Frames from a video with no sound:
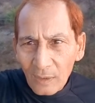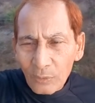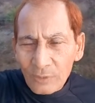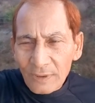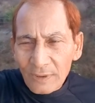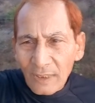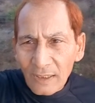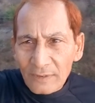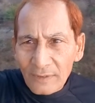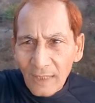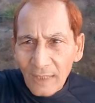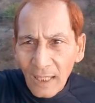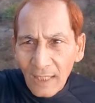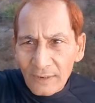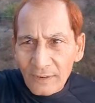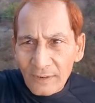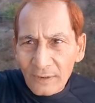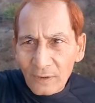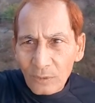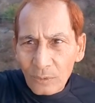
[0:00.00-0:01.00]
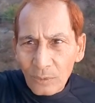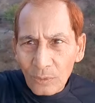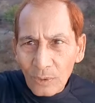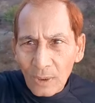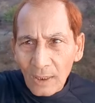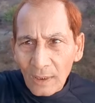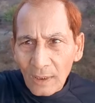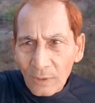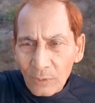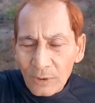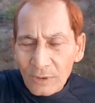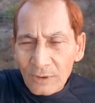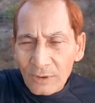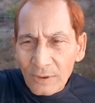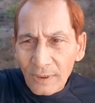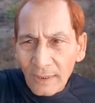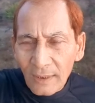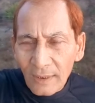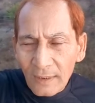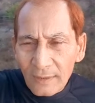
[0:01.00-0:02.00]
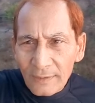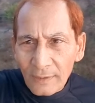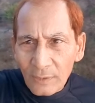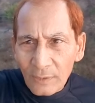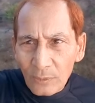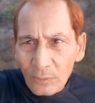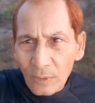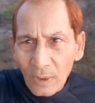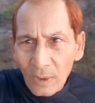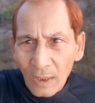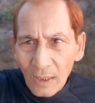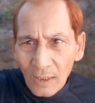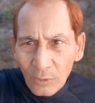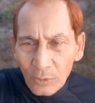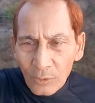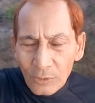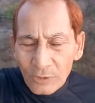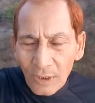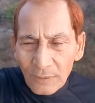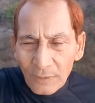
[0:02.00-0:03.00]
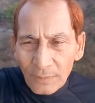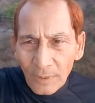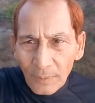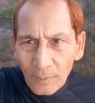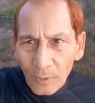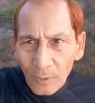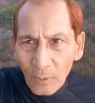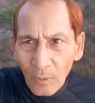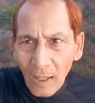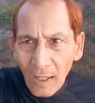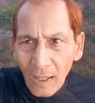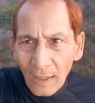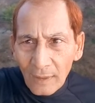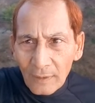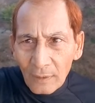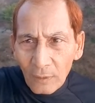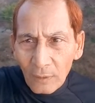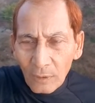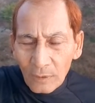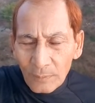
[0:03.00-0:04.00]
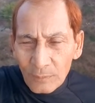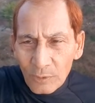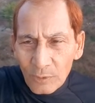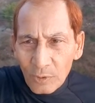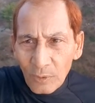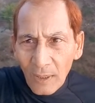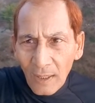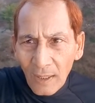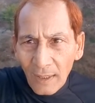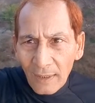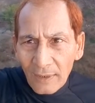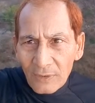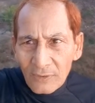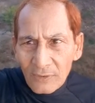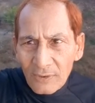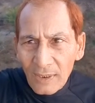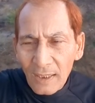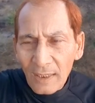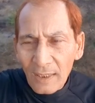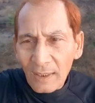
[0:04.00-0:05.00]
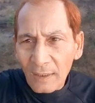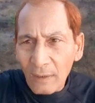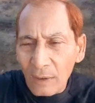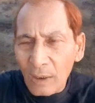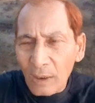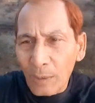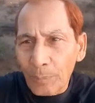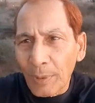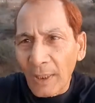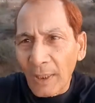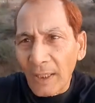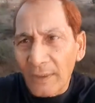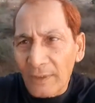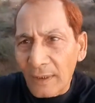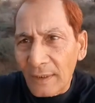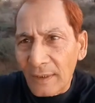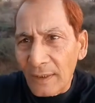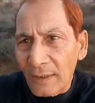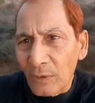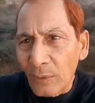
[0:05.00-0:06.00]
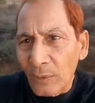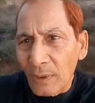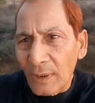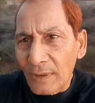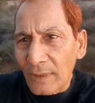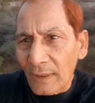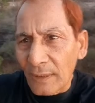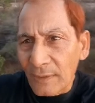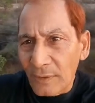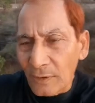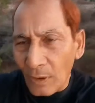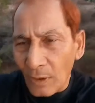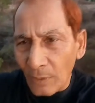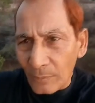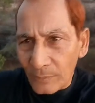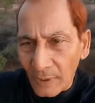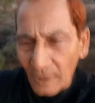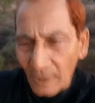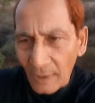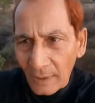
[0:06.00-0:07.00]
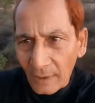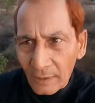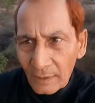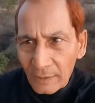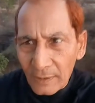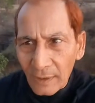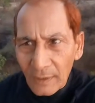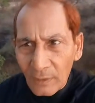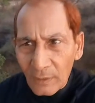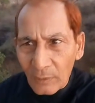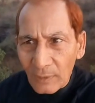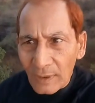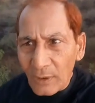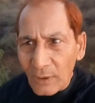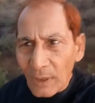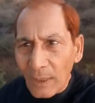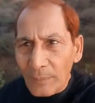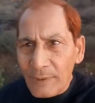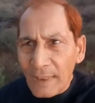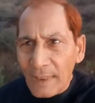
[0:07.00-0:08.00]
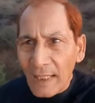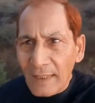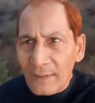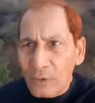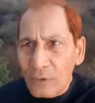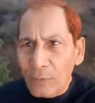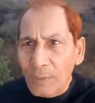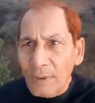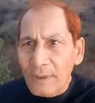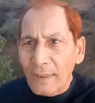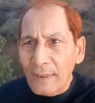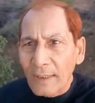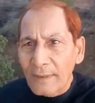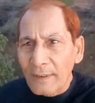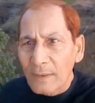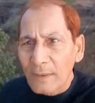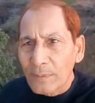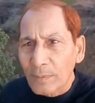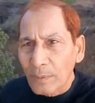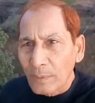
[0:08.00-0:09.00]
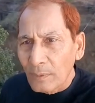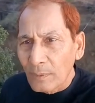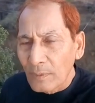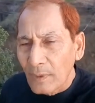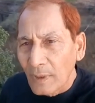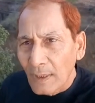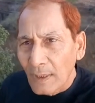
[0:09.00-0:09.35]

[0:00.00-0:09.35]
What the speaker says: which excites you, which thrills you, which gives up a lot of joys, lot of pleasure in doing such jobs. There only you have chance to be successful.